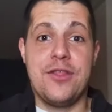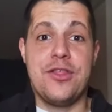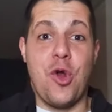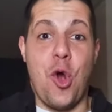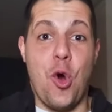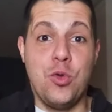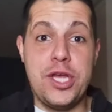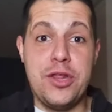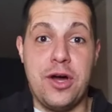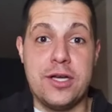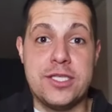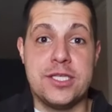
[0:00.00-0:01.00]
Their only
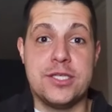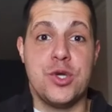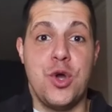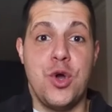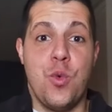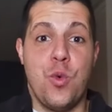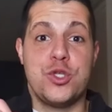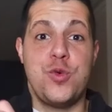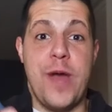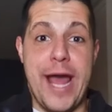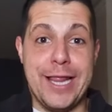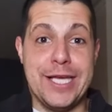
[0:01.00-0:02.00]
losses were
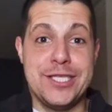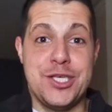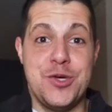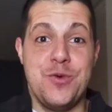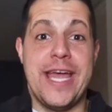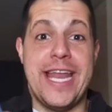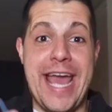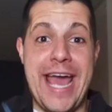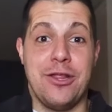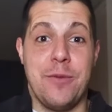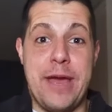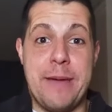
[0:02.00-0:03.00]
to LSU and
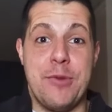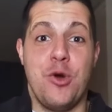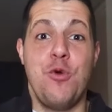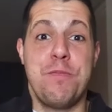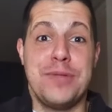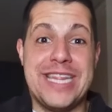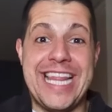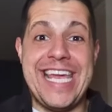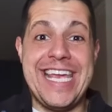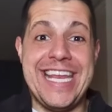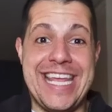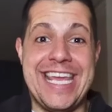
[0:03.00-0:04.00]
Alabama who played